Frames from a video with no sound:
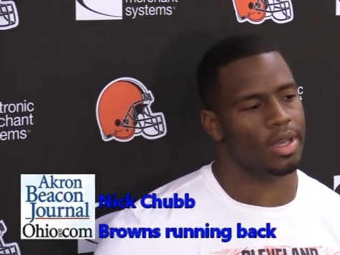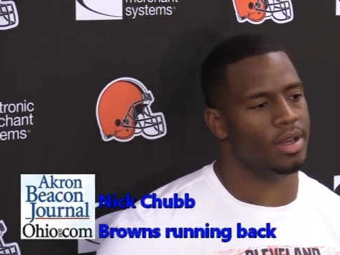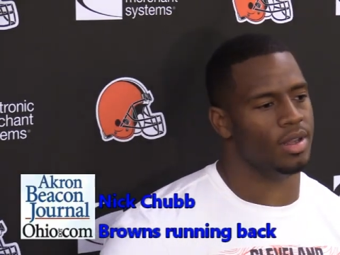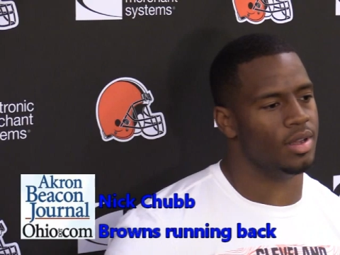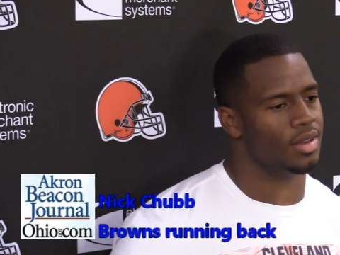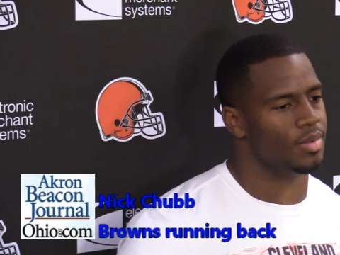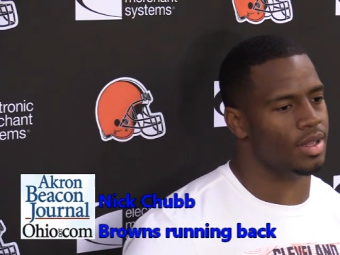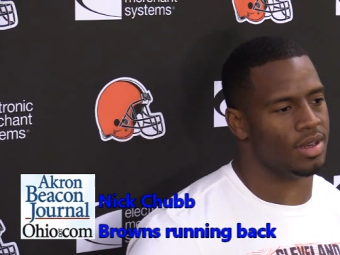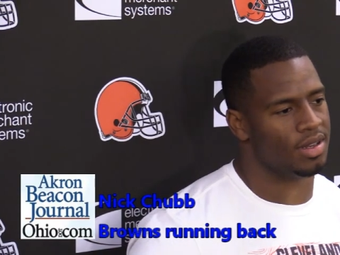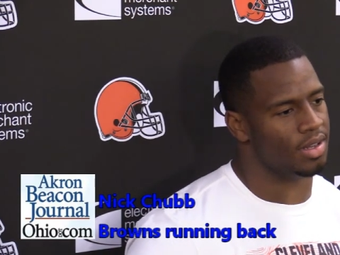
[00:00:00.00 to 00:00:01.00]
Yeah, it does,
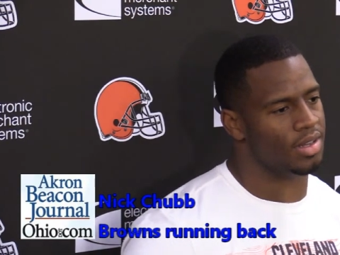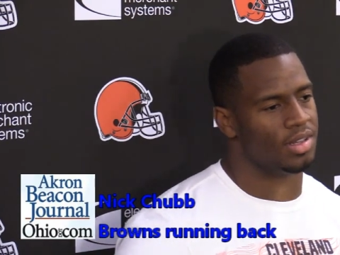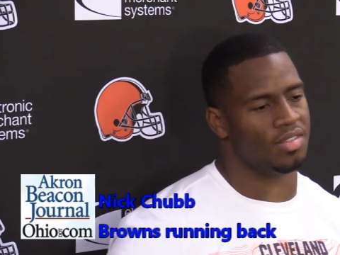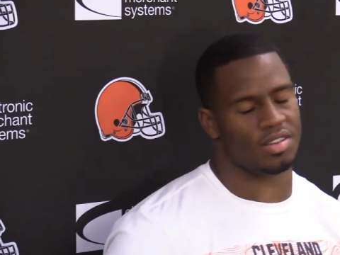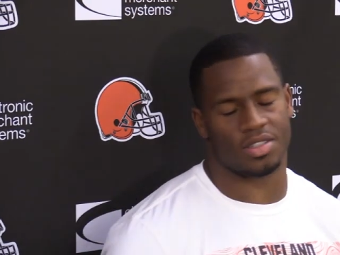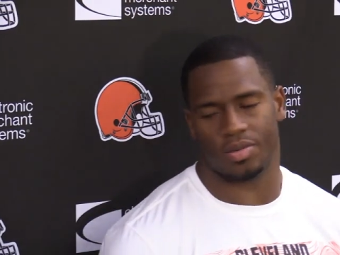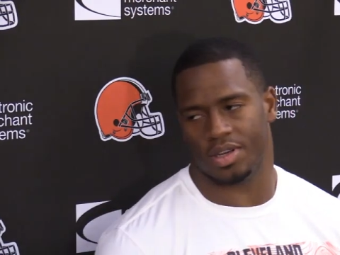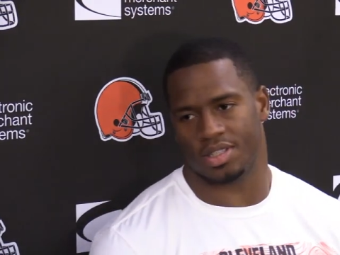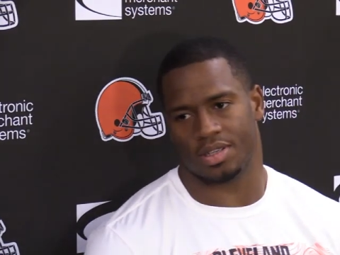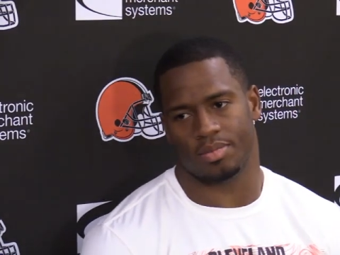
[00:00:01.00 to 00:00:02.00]
man. It's a tough
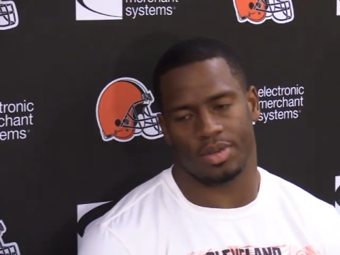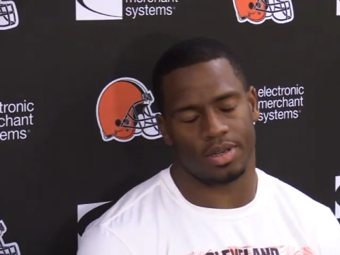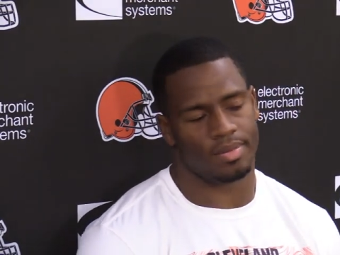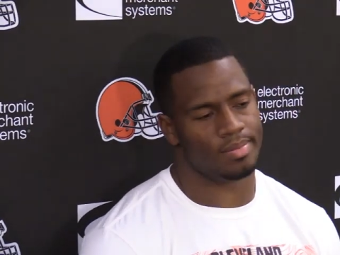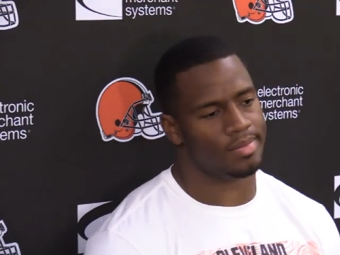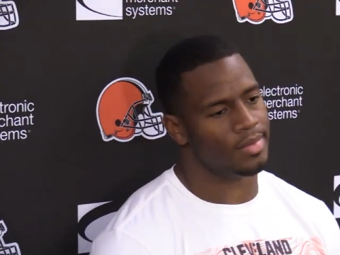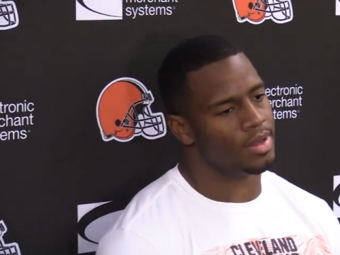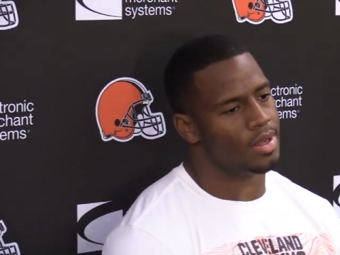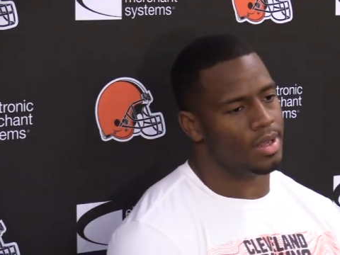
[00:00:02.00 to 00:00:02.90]
situation, but I